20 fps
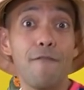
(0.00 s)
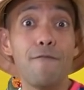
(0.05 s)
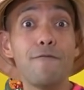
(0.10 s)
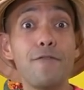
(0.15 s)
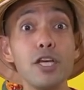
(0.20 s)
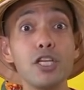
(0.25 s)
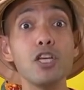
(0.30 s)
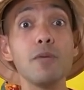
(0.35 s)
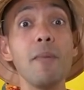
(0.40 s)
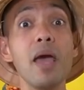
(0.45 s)

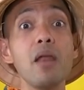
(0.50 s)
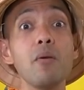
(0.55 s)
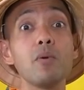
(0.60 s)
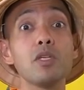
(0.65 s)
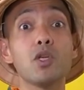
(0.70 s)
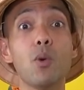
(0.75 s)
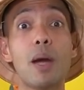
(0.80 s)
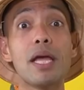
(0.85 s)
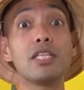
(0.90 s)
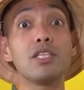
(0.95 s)
fisherman
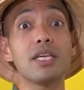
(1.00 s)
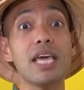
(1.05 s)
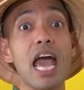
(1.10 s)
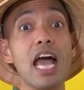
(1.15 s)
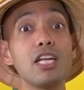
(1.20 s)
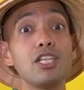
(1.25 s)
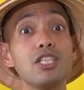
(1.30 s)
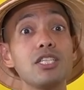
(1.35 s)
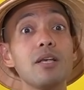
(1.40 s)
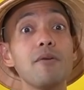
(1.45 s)
was going to
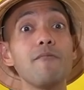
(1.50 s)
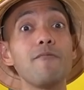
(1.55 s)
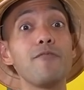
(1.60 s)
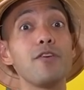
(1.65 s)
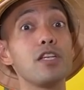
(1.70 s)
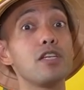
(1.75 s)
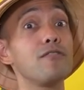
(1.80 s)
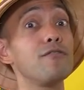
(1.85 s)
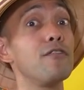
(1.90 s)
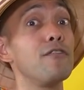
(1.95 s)
catch some
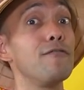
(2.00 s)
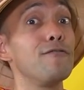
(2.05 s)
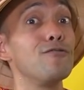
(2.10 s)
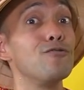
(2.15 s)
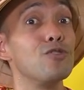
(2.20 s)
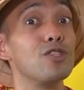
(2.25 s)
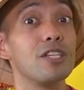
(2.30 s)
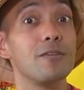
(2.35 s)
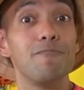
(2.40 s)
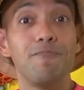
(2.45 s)
fish for
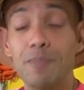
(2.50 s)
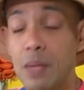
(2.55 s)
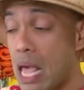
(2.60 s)
food.